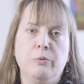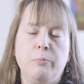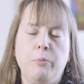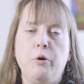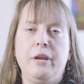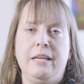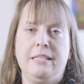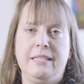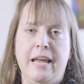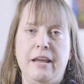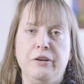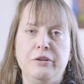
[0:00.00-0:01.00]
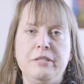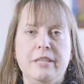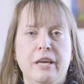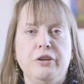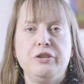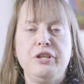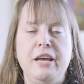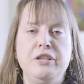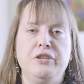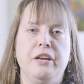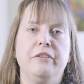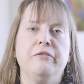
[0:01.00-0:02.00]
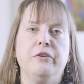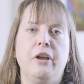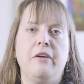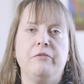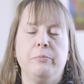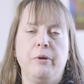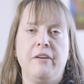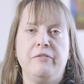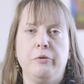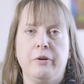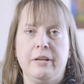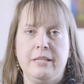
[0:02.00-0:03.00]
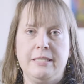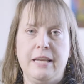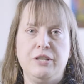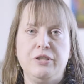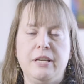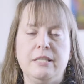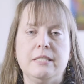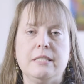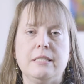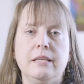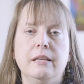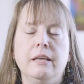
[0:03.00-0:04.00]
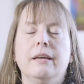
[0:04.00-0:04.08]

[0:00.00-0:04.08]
reporting standards that are changing for not-for-profit organizations.